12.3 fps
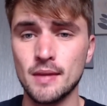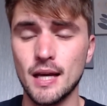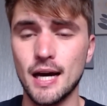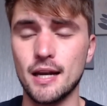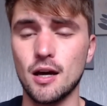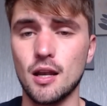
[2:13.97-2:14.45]

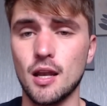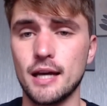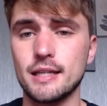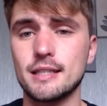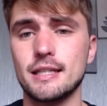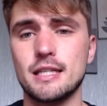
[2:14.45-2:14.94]
and are
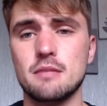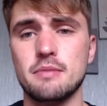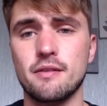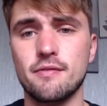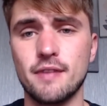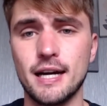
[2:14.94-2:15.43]
likely to be
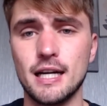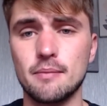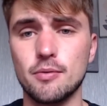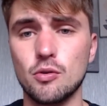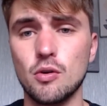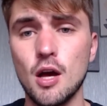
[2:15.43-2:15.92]

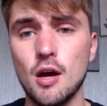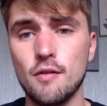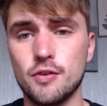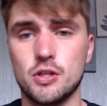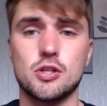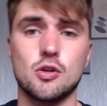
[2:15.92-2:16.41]
available
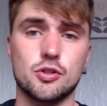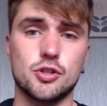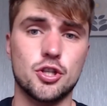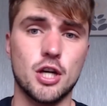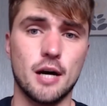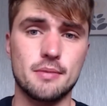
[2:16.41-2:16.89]
for the
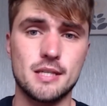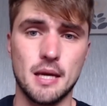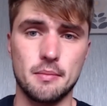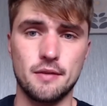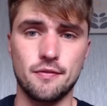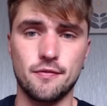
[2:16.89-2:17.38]
Scottish Cup
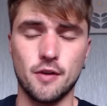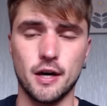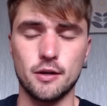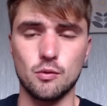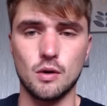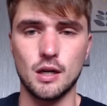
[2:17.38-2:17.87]

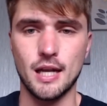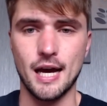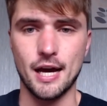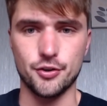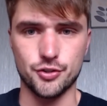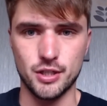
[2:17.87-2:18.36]
semi-final
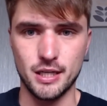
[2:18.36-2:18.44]
clash.